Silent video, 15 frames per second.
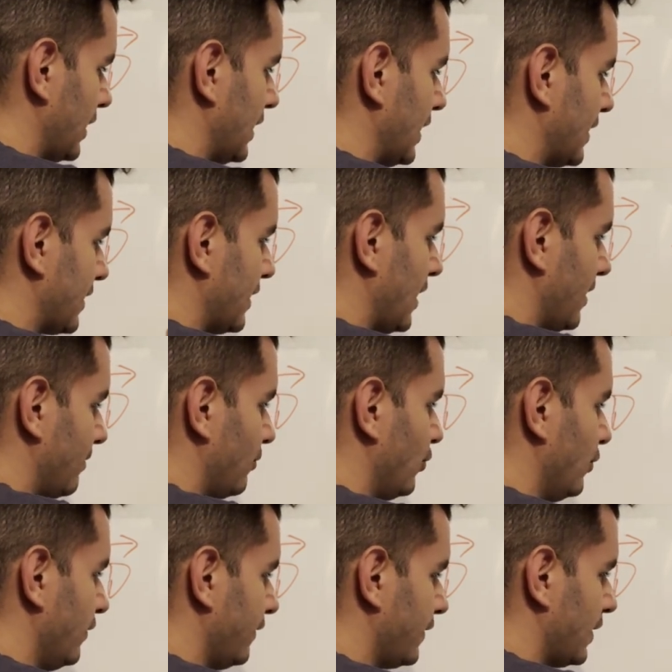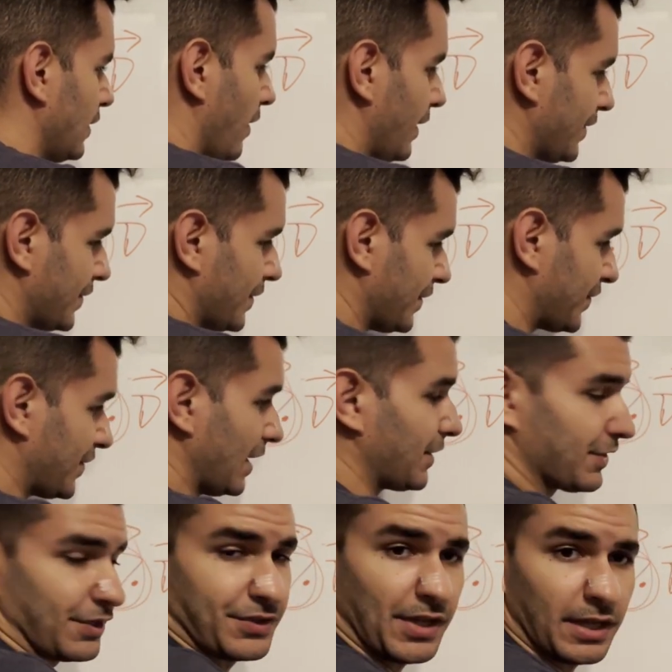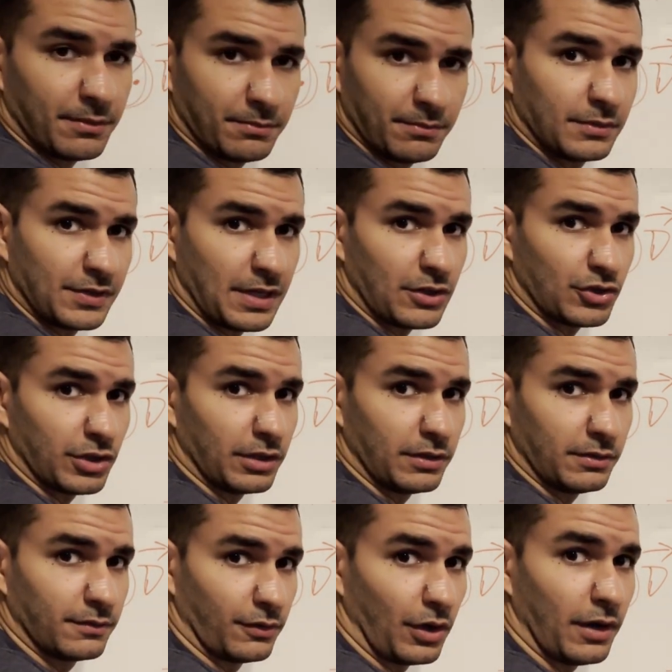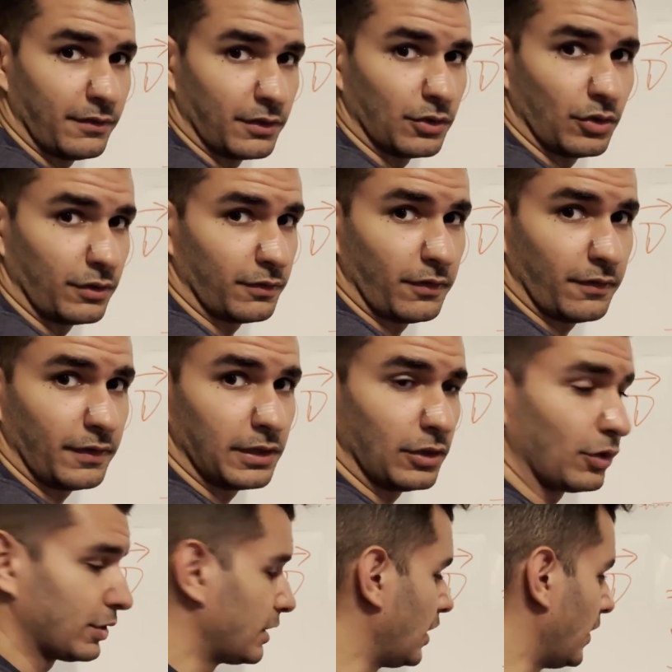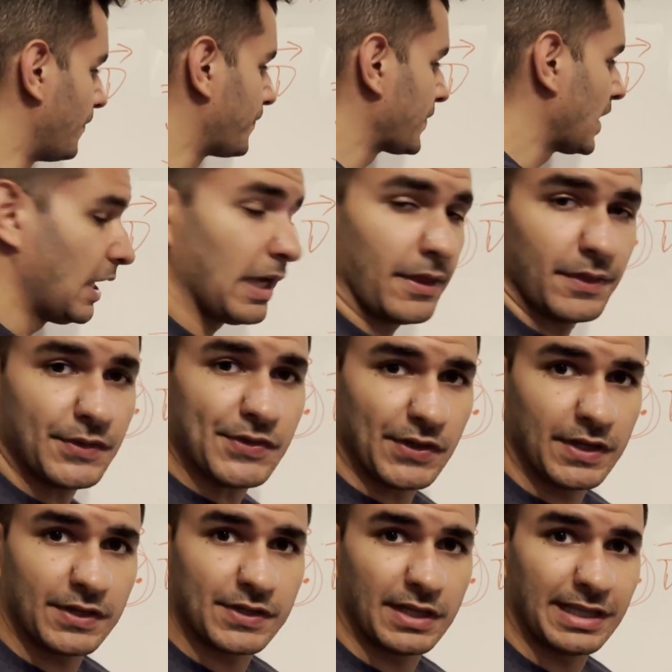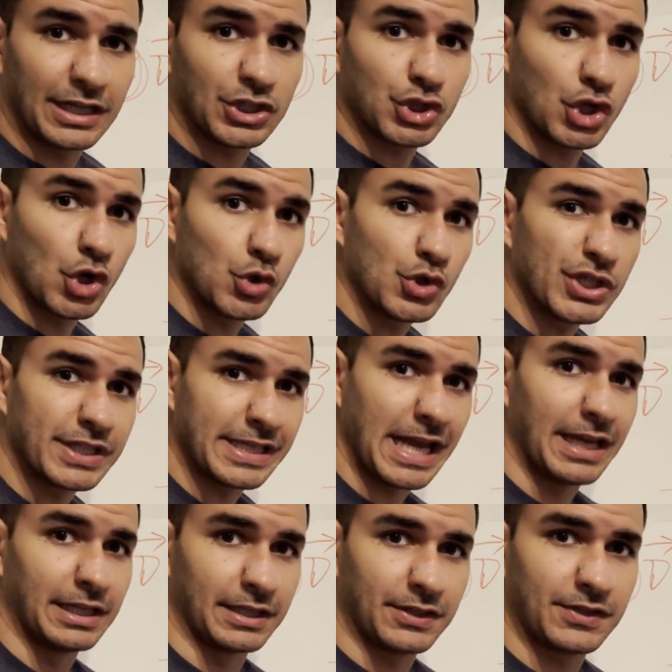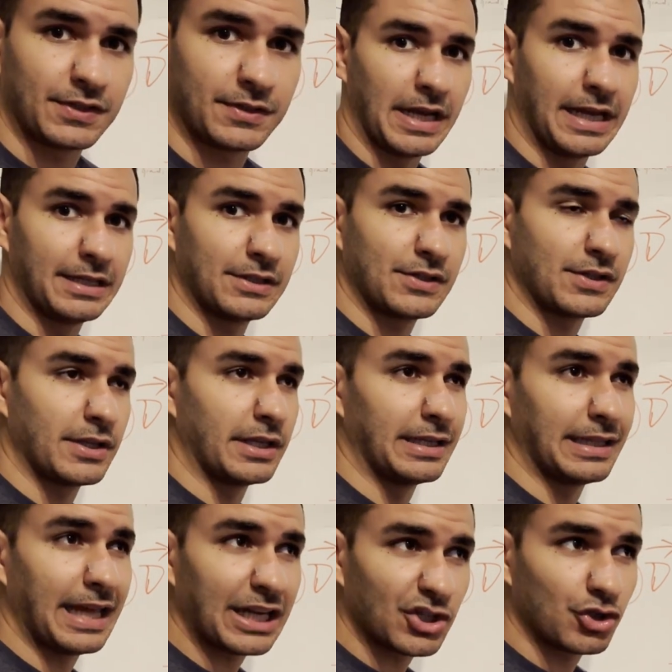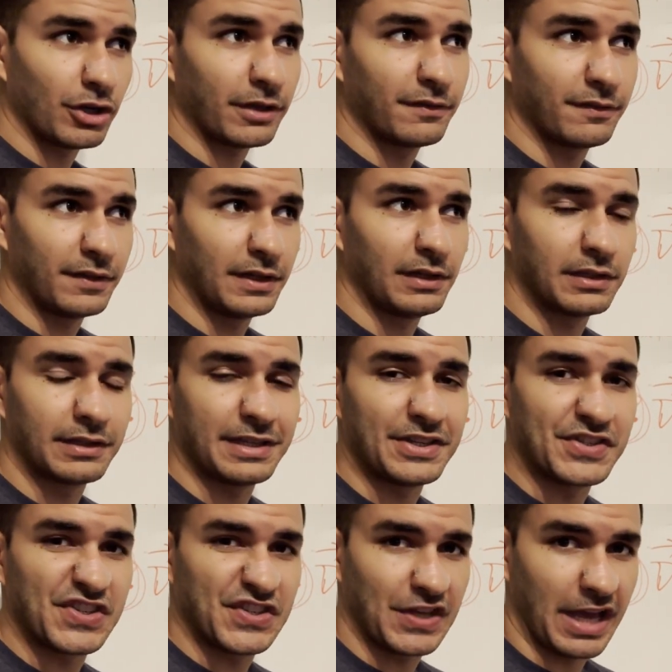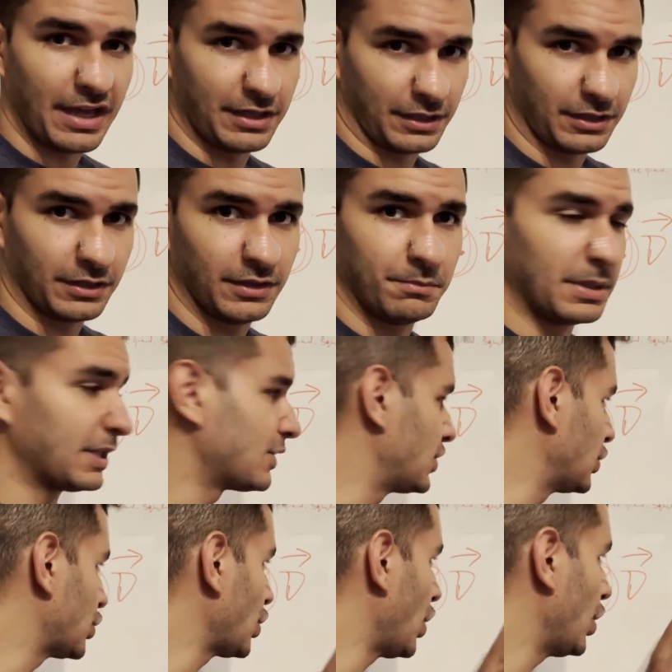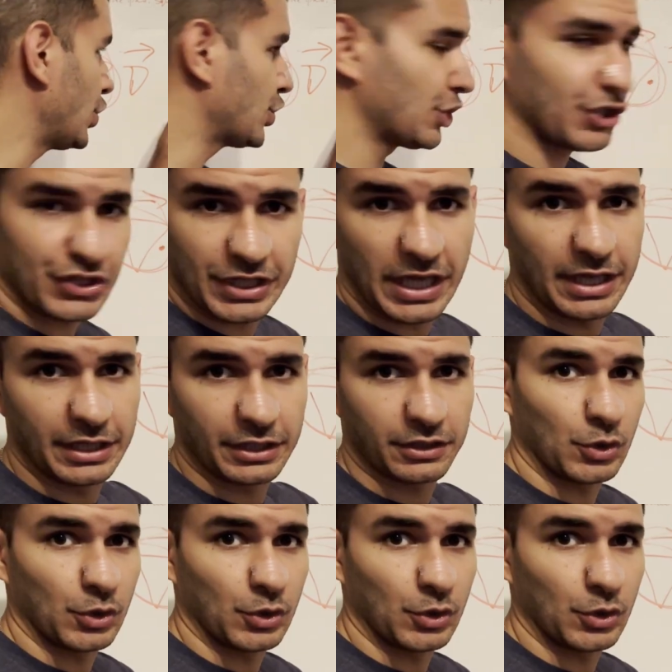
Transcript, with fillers: and it has not moved. This stays the same, essentially, forever or for a very long time. And this is electrostatics, hence the electric field is static because the charge is static,